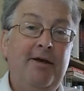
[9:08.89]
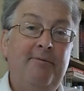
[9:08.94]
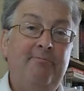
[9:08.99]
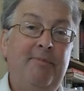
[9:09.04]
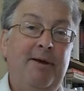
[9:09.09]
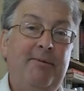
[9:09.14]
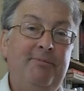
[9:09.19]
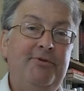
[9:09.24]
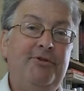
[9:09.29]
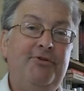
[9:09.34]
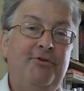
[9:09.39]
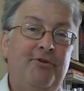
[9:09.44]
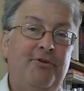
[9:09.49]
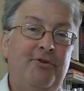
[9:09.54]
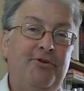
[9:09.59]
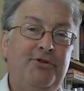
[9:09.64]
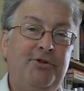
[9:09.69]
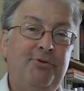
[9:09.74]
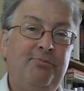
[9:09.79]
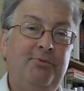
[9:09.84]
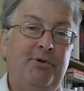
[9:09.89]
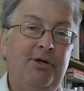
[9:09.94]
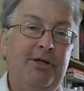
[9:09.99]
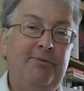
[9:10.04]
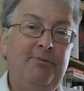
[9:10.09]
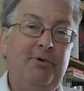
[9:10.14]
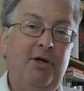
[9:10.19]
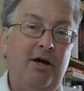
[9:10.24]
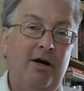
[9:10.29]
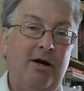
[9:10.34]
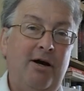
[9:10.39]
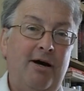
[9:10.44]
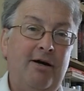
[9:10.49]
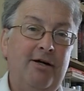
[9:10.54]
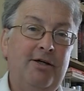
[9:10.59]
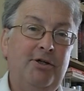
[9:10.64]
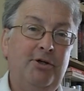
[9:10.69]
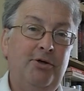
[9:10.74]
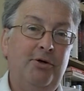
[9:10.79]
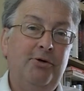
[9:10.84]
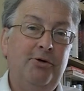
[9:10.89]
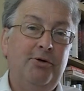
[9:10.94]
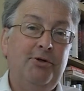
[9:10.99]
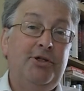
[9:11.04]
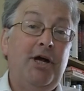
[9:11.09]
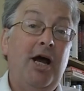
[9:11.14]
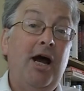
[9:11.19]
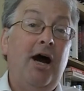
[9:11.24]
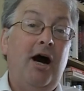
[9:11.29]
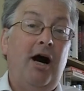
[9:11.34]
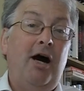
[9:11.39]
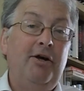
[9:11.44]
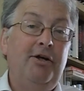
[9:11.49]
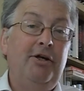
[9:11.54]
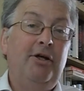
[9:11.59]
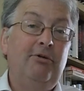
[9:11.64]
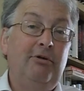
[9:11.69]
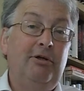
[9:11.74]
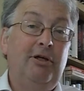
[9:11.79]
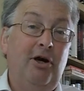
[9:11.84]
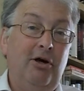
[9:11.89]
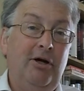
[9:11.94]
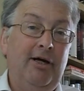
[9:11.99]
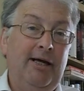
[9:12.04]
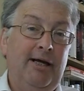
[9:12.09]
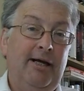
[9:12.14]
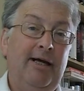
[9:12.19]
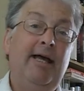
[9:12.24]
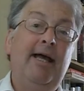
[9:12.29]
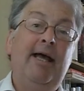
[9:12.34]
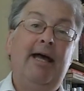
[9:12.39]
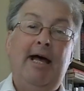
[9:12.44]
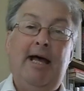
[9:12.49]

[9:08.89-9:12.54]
members of the Supreme Court are no longer